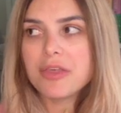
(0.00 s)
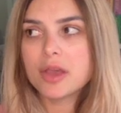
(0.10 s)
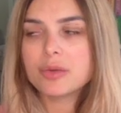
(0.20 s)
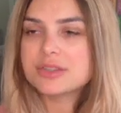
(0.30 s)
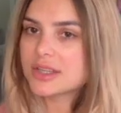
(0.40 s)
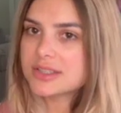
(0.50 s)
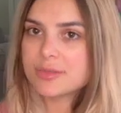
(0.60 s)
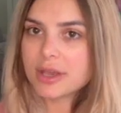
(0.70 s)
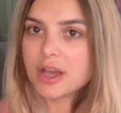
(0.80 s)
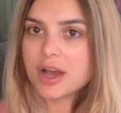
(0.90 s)
think I'm gonna stick to
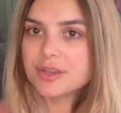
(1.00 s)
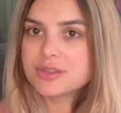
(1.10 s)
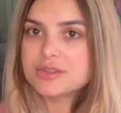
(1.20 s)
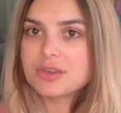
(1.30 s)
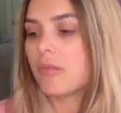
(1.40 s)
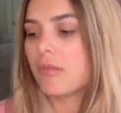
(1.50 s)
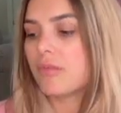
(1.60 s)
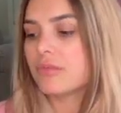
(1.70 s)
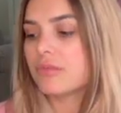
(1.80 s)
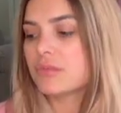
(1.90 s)
my guns.
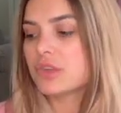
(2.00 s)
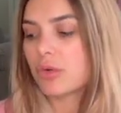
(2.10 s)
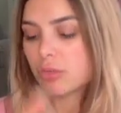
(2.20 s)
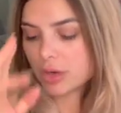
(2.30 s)
So